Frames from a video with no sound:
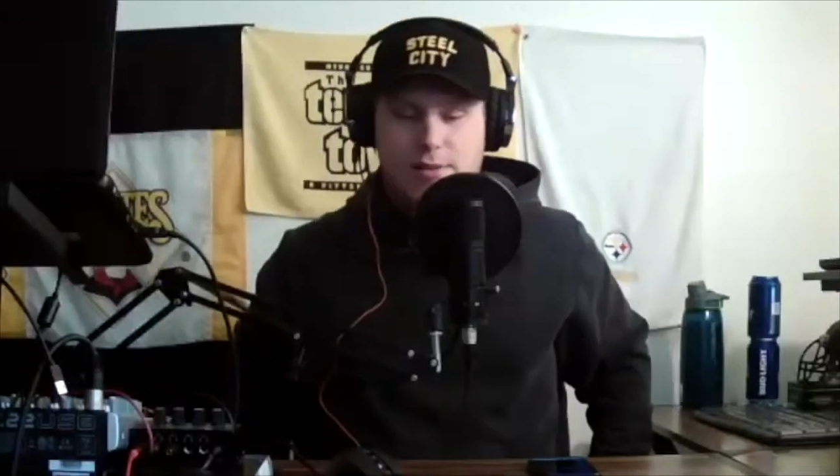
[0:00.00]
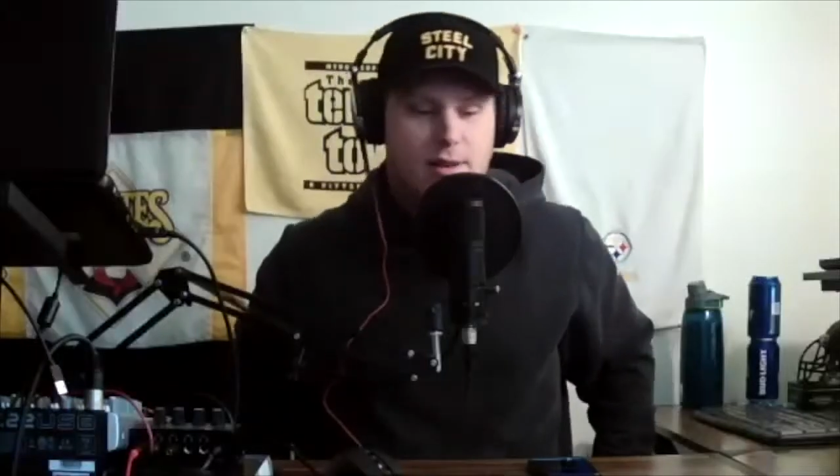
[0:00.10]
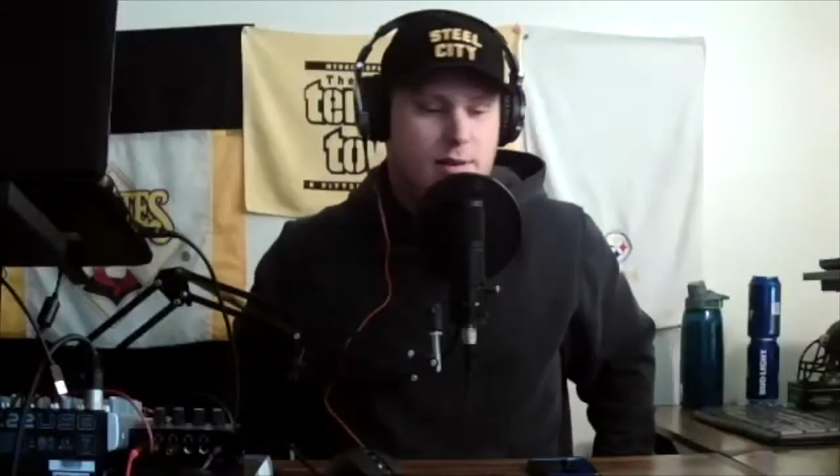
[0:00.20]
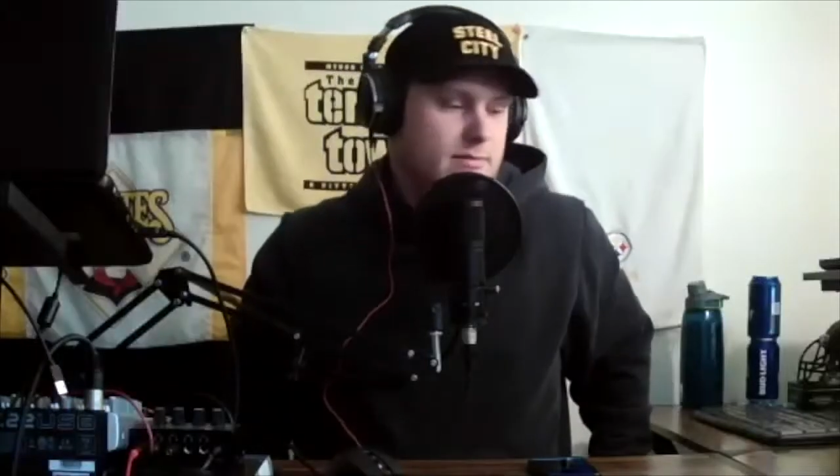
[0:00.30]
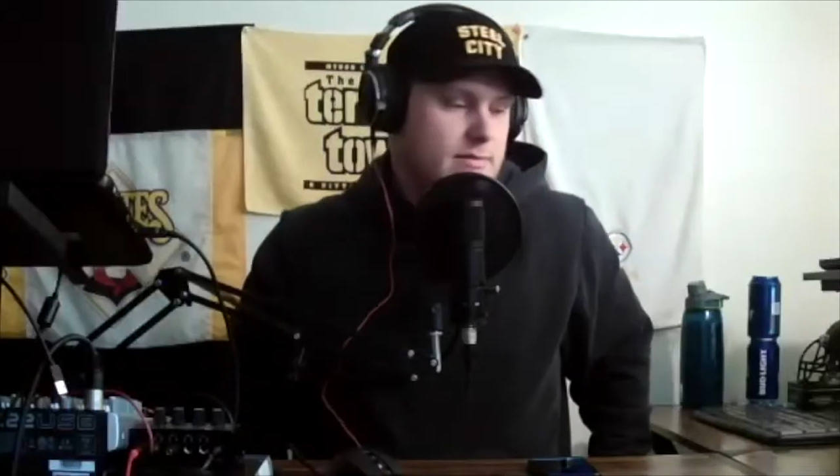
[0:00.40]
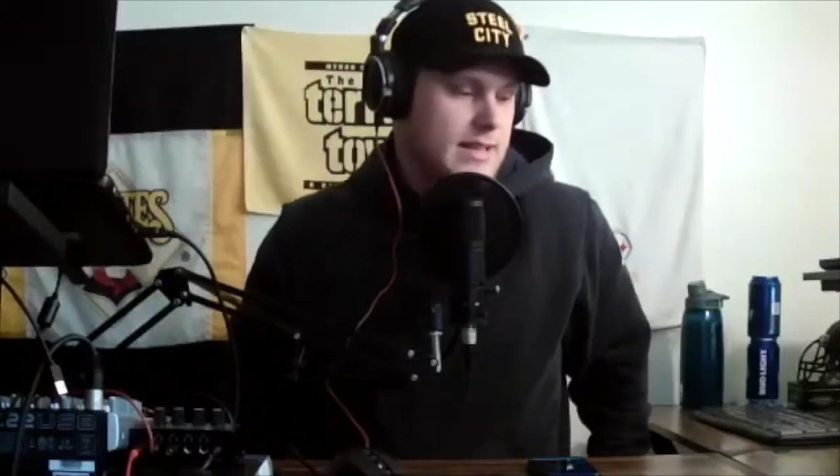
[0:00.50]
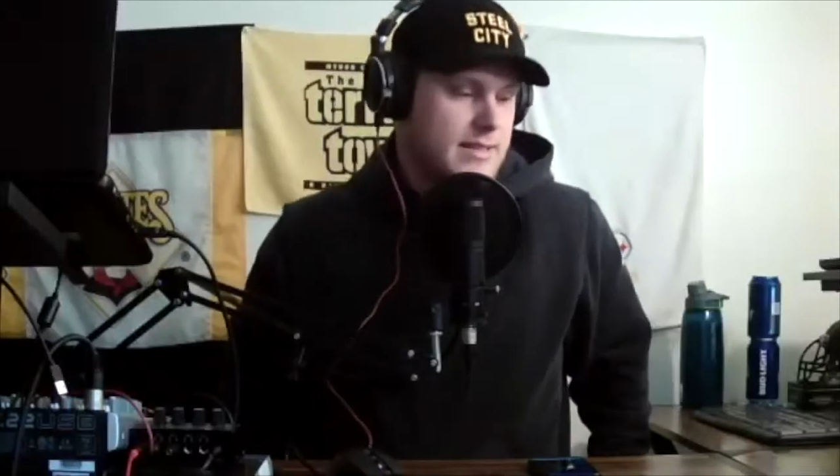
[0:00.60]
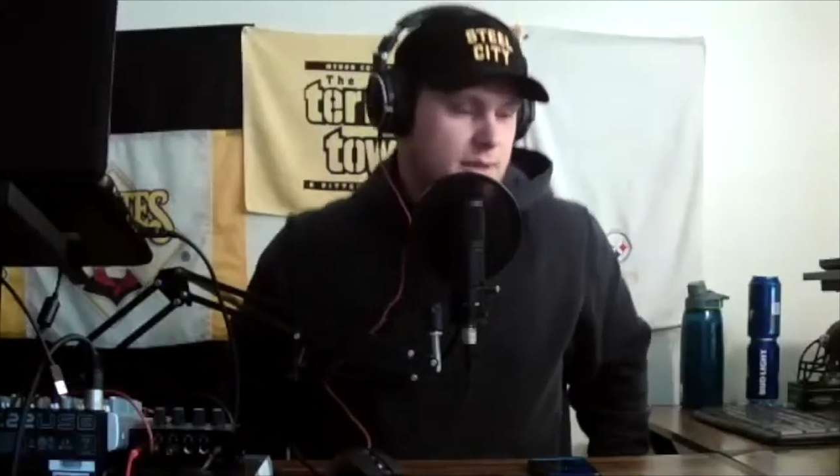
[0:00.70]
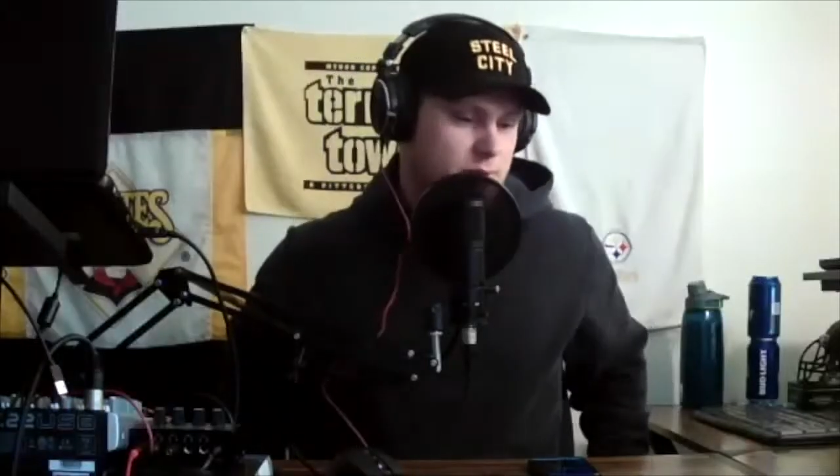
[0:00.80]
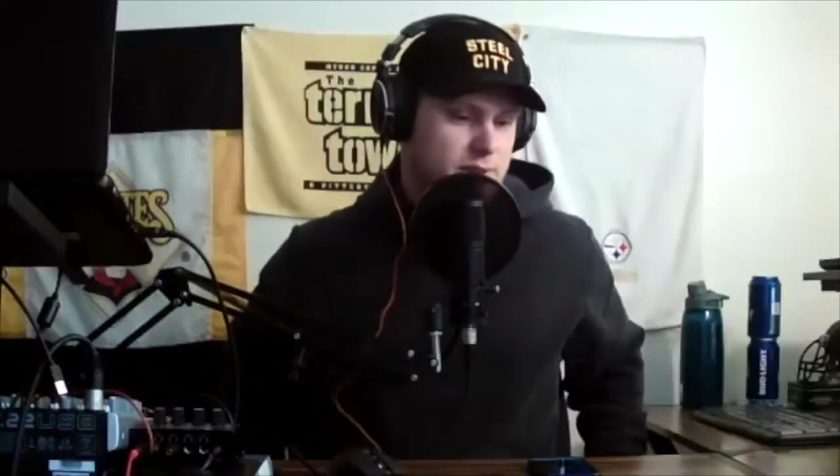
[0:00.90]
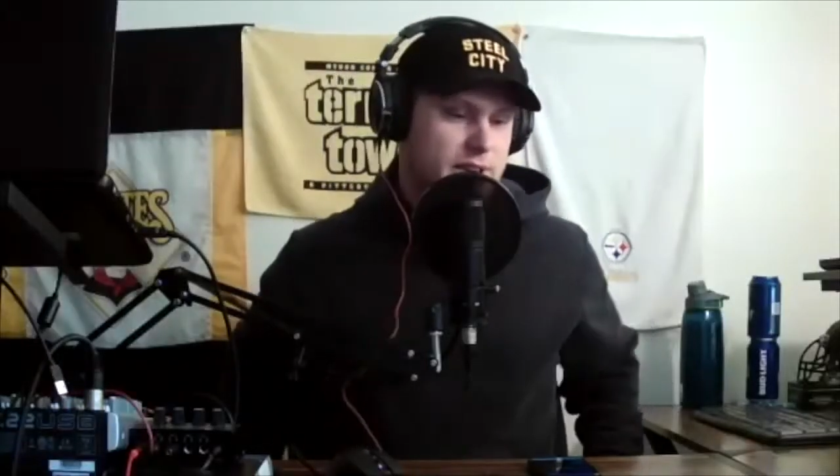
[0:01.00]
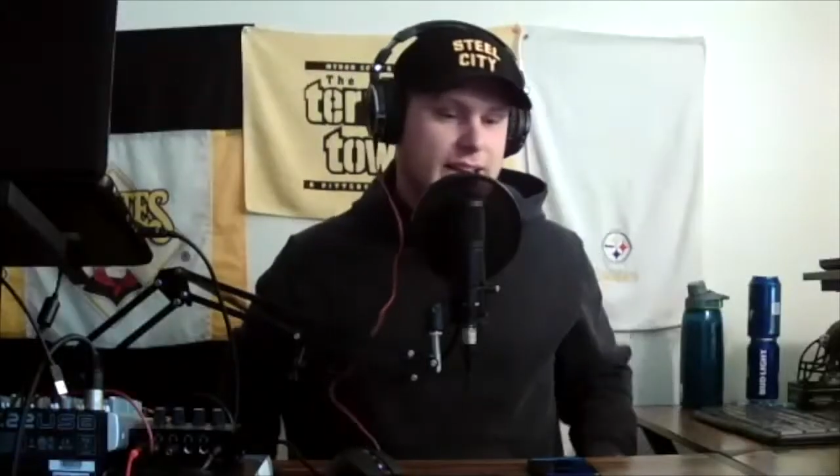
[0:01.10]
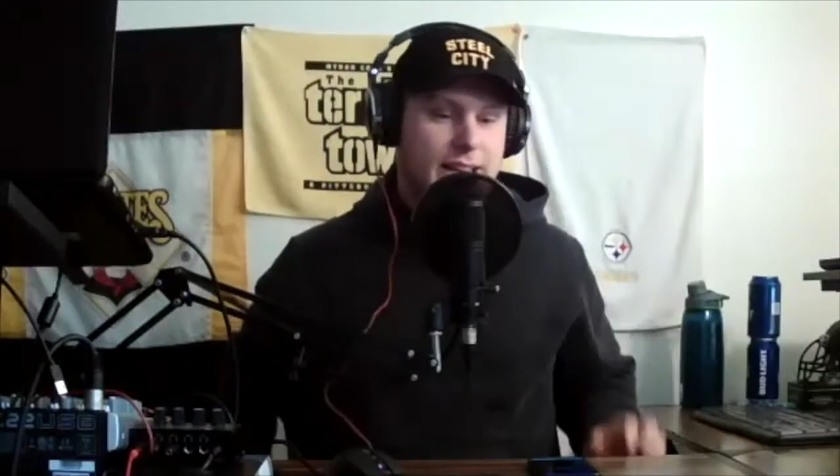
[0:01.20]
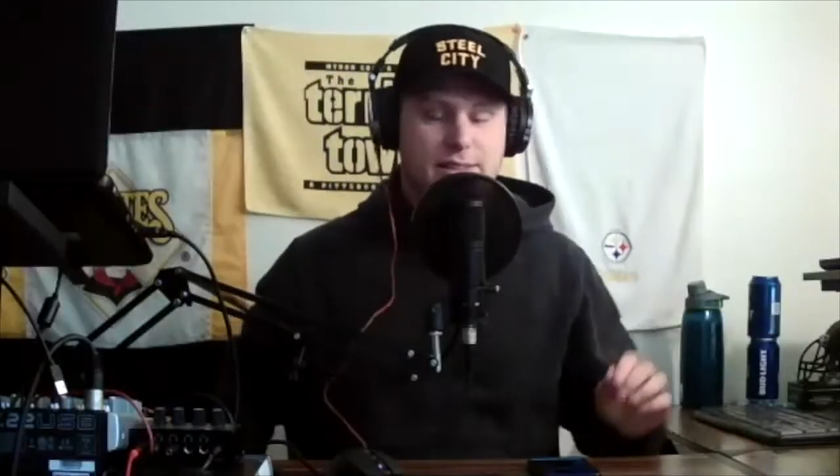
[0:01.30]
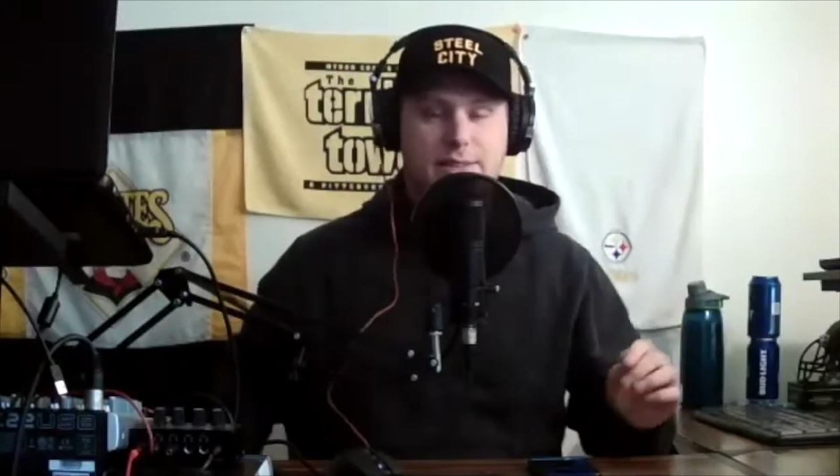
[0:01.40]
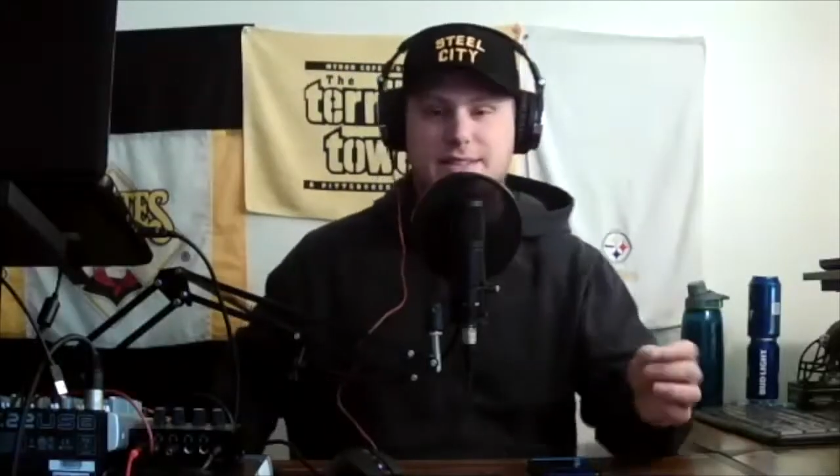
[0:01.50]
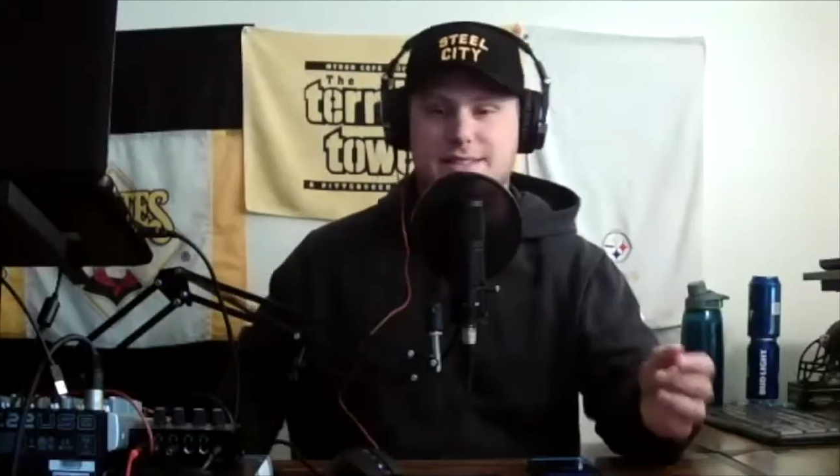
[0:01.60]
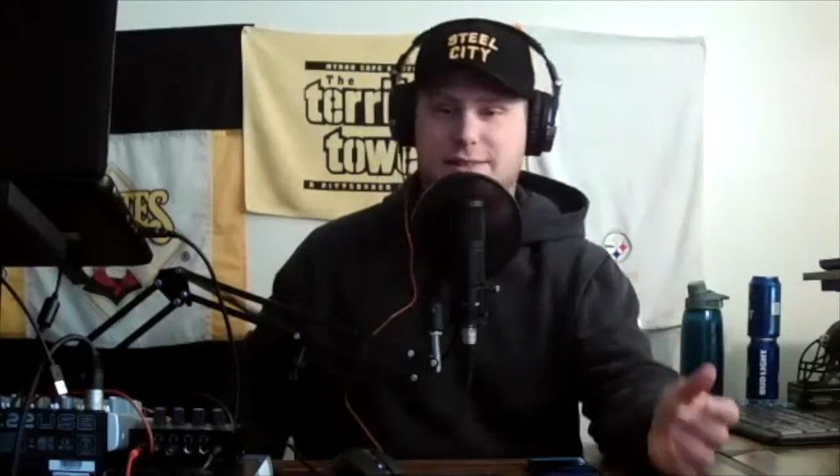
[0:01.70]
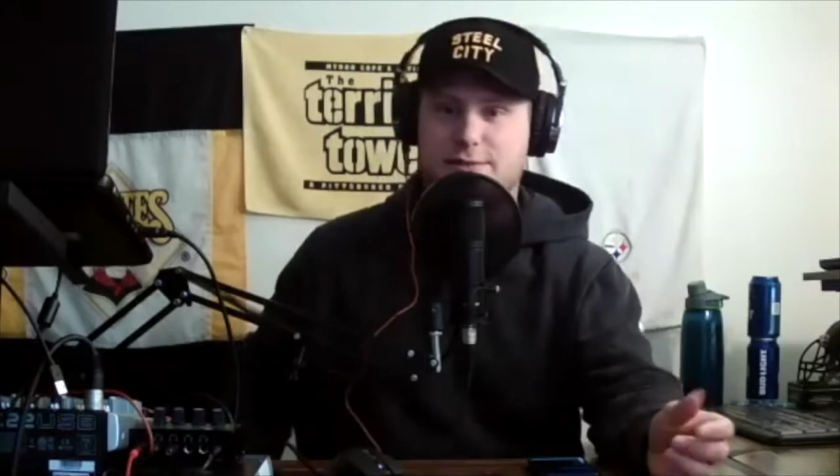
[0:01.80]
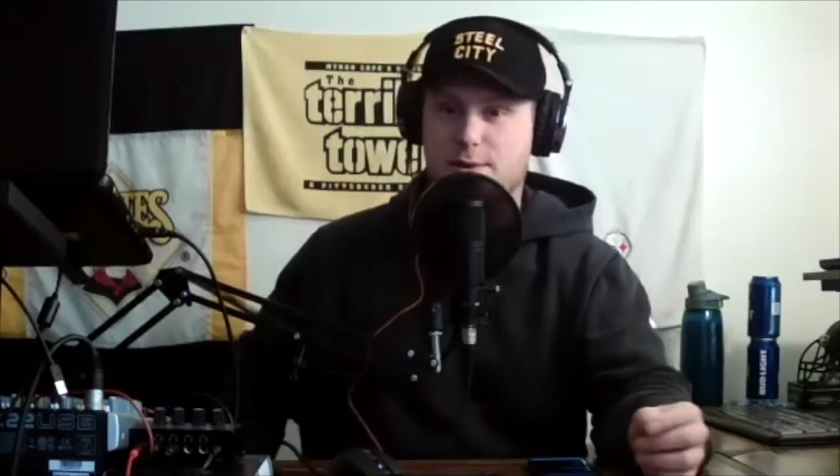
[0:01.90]
don't know. The older you get, dude, it's
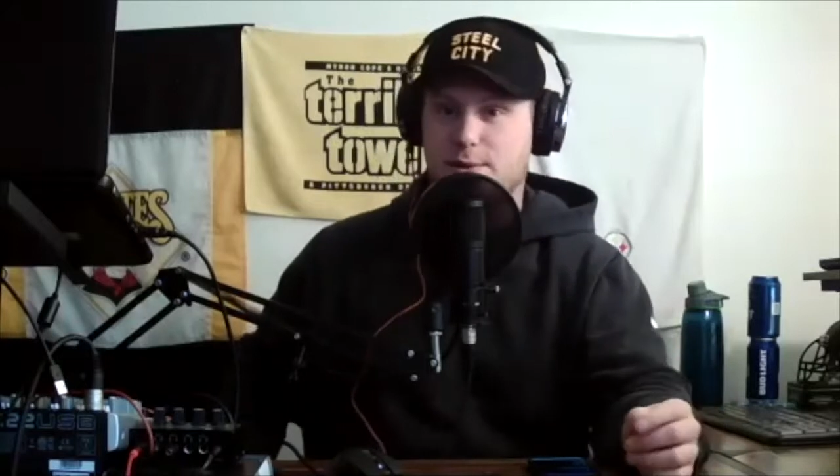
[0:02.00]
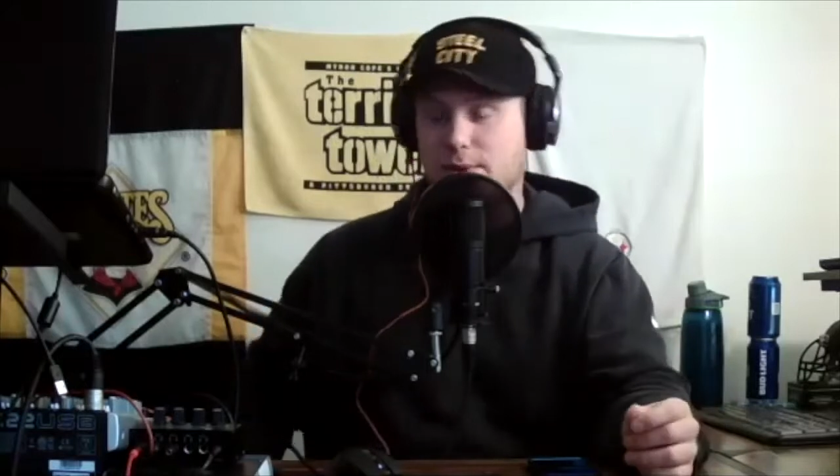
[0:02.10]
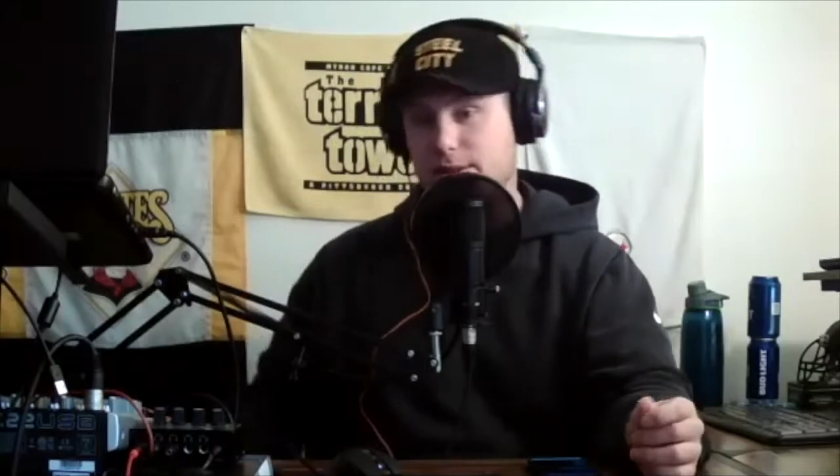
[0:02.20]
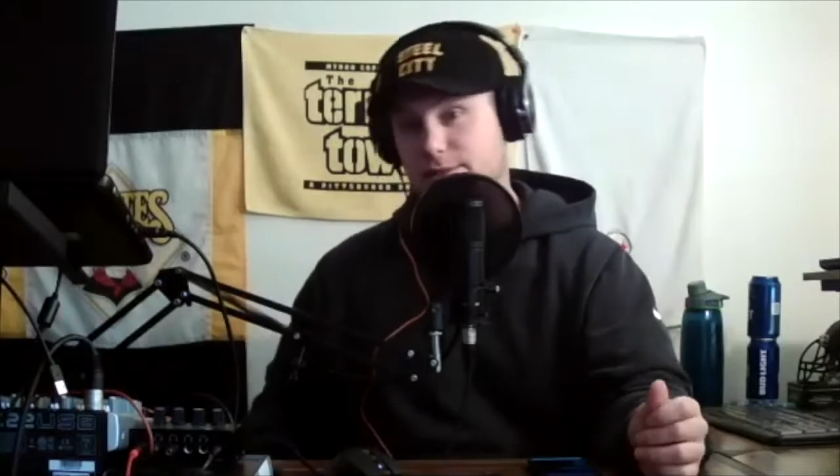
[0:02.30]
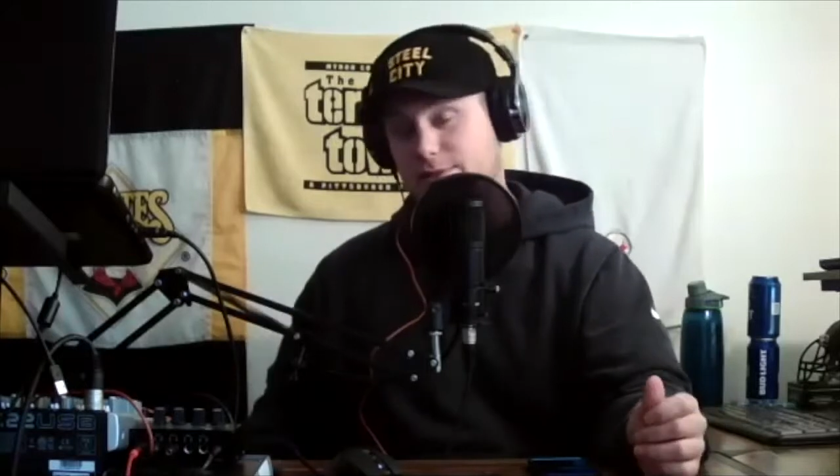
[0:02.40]
like 420. Who